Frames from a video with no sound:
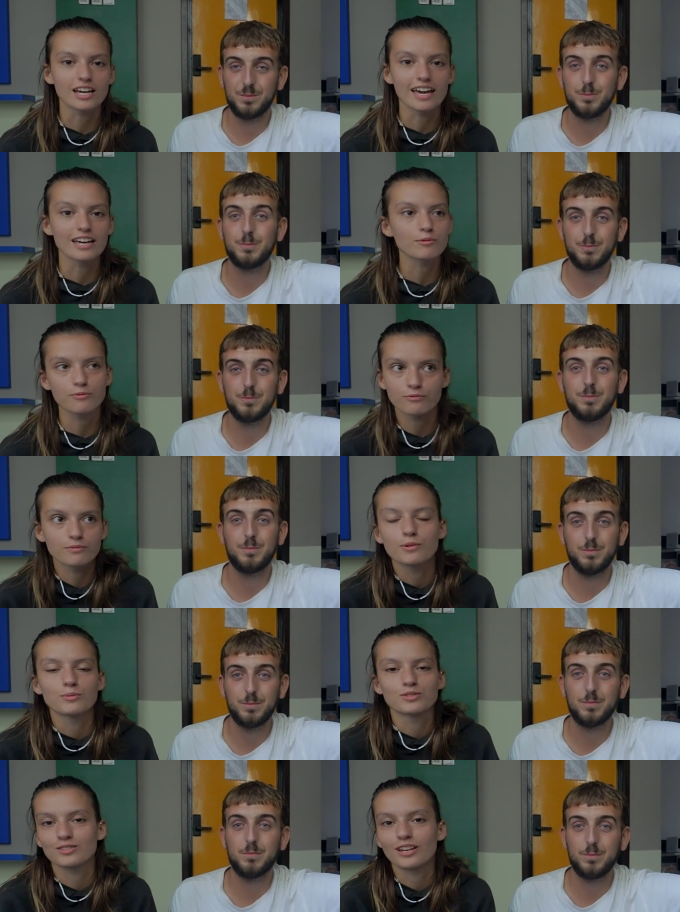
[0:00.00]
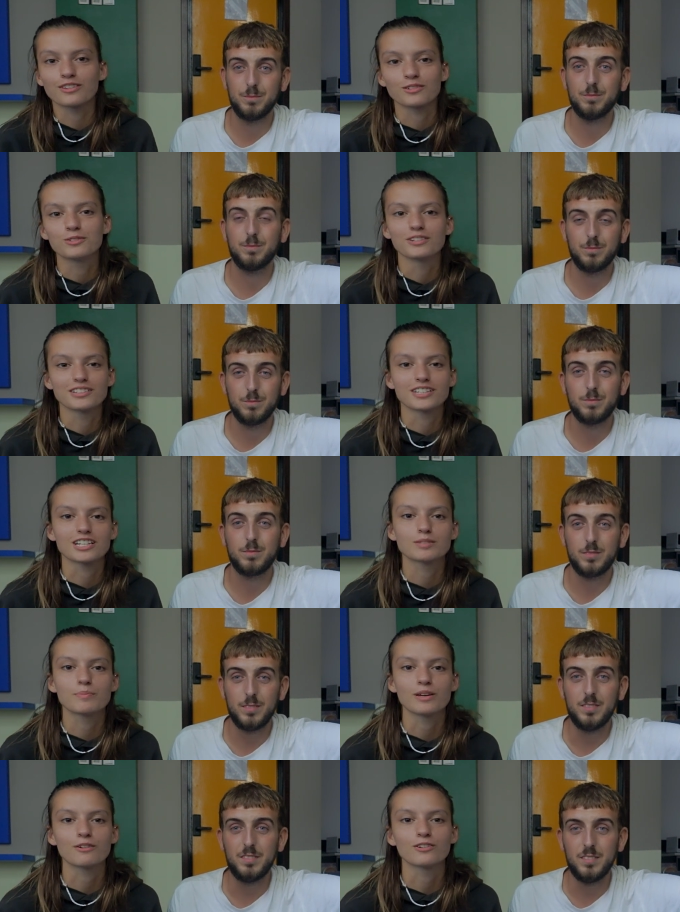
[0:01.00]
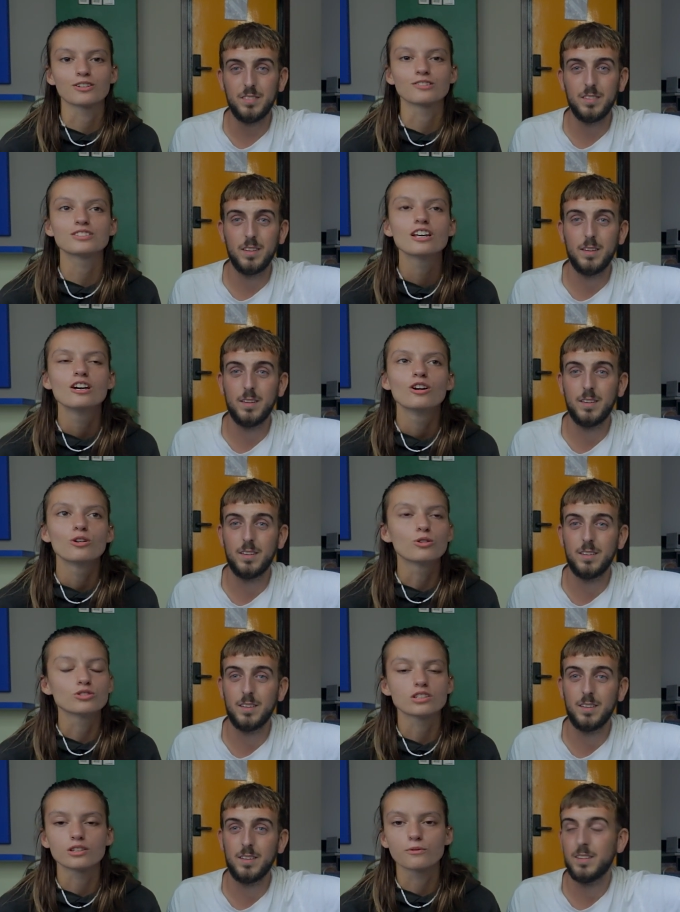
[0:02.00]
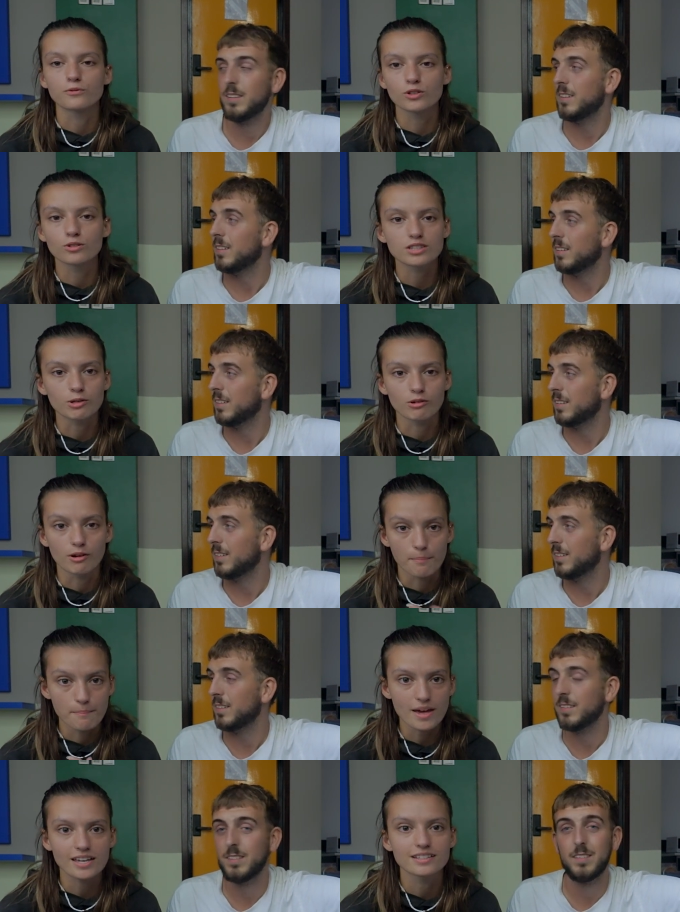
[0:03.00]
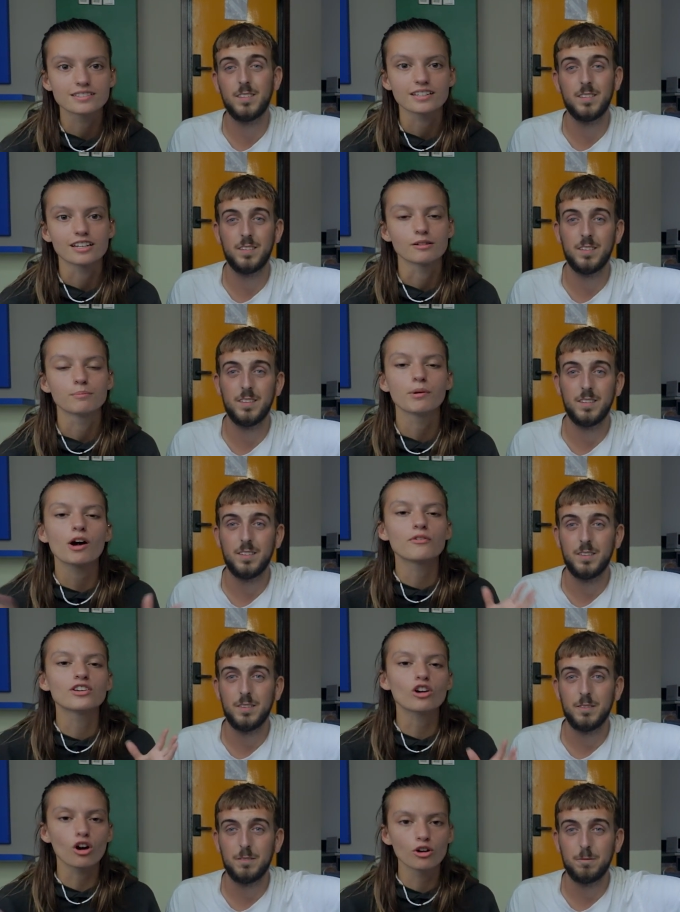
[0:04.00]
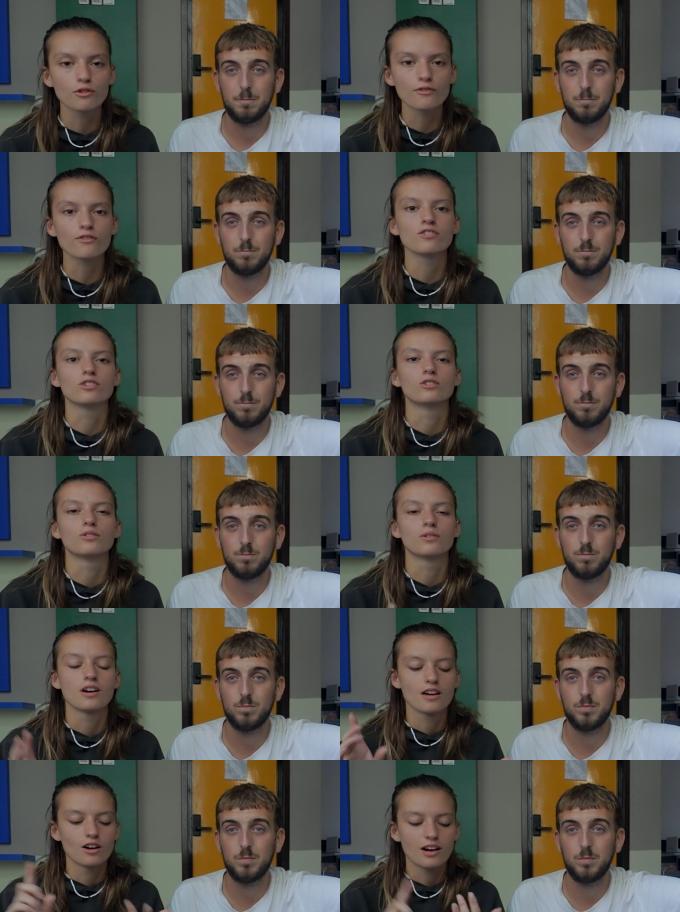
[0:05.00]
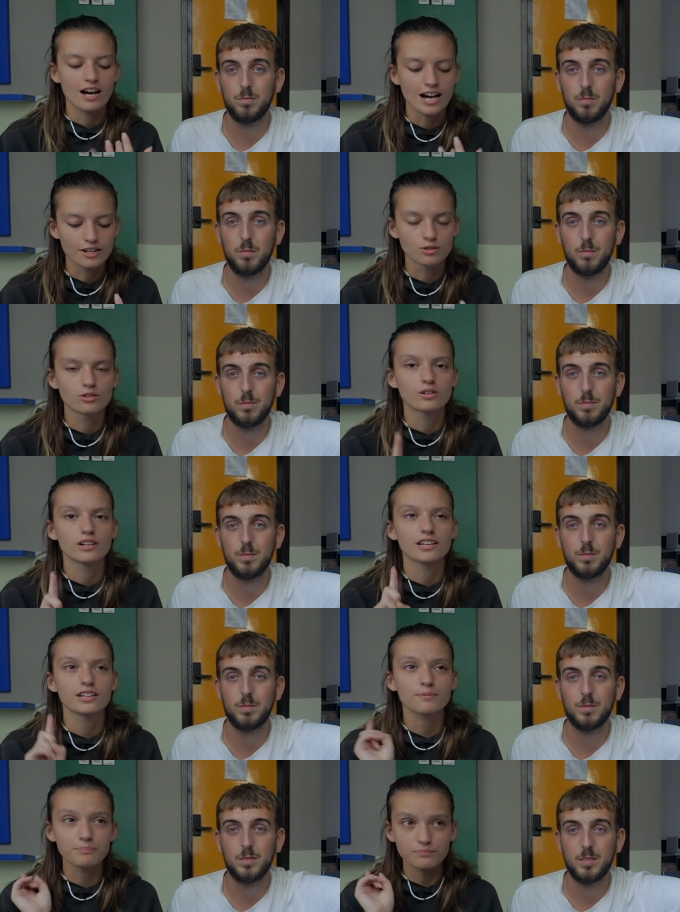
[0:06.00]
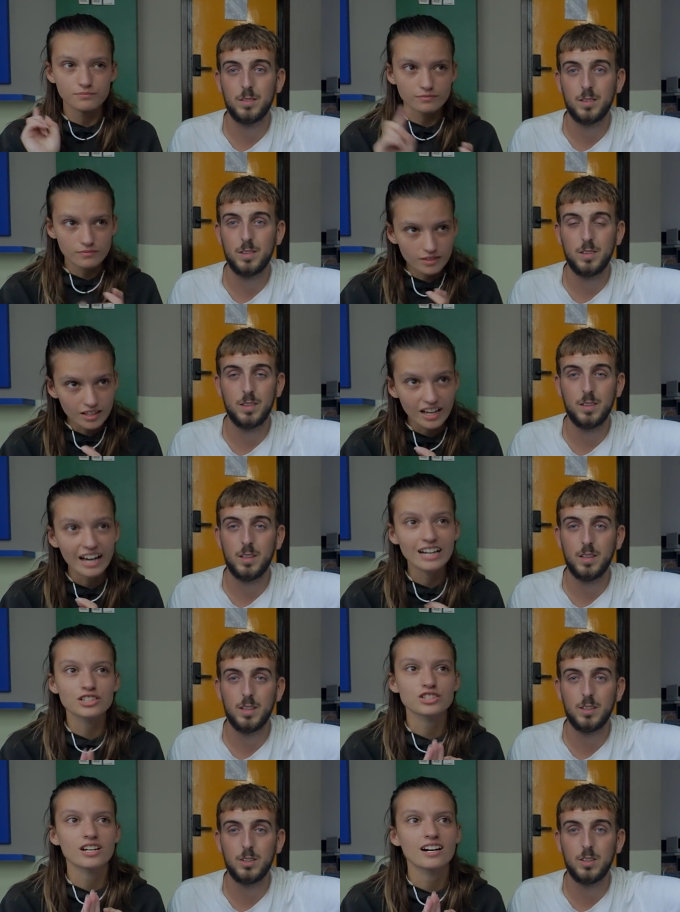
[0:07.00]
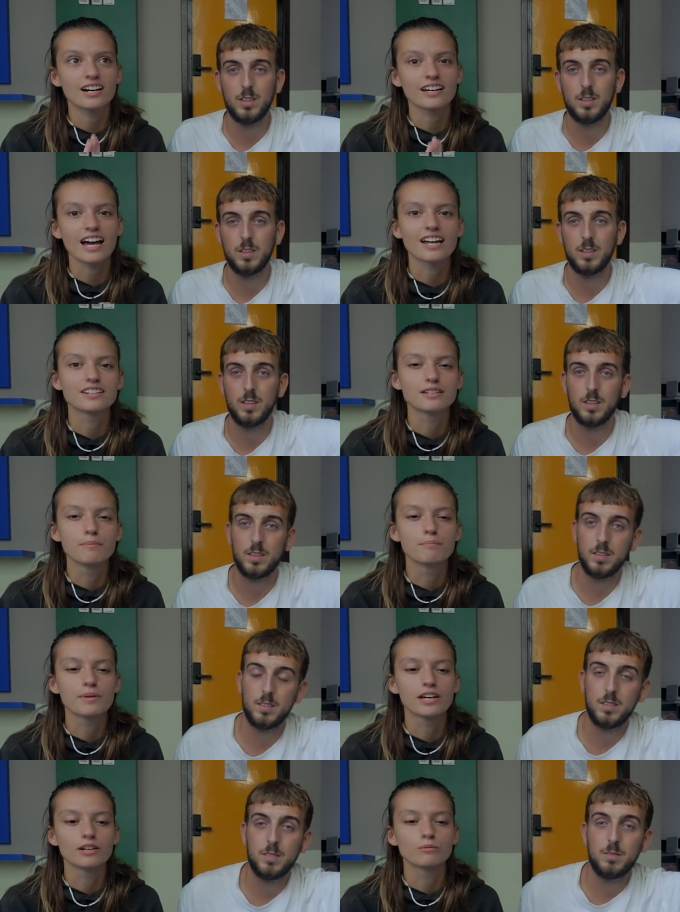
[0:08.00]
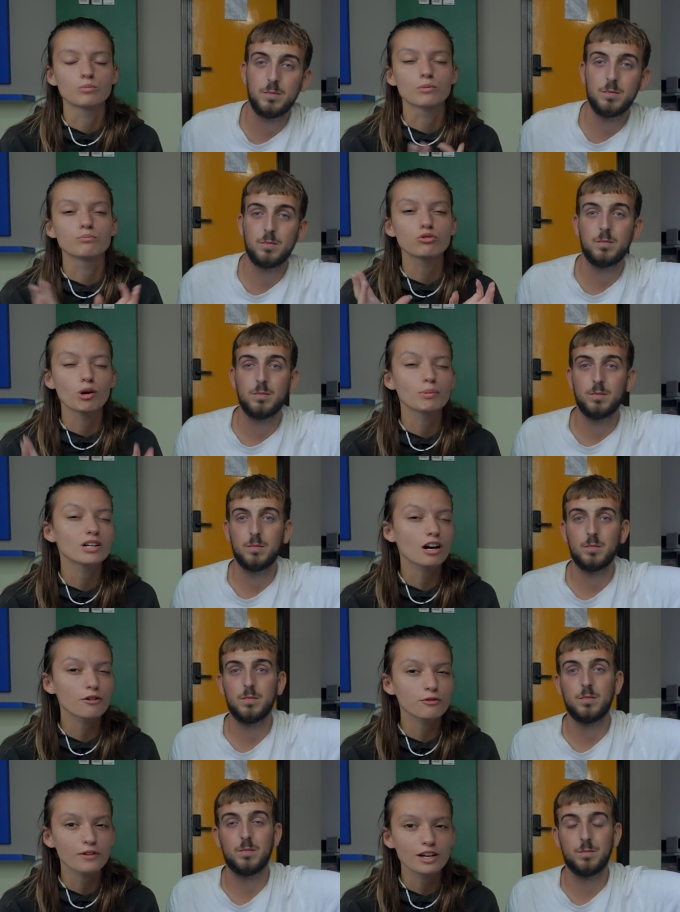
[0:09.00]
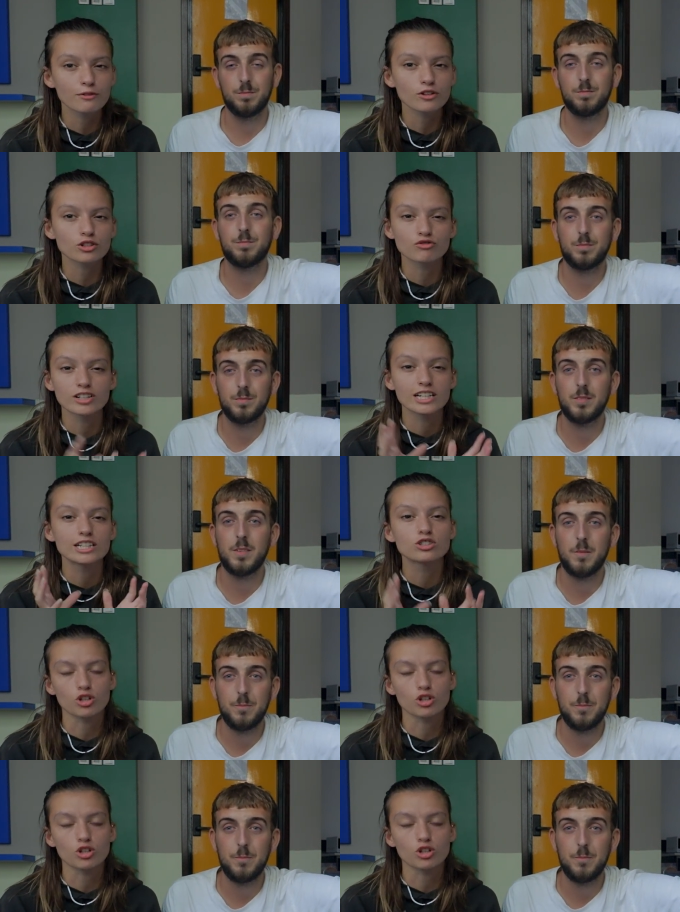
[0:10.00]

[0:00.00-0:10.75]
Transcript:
Speaker 1: day. It, it was like the coolest experience. Also the views there were amazing. But I think overall, Hanoi, Ha Giang and Ninh Binh were probably our favourite, really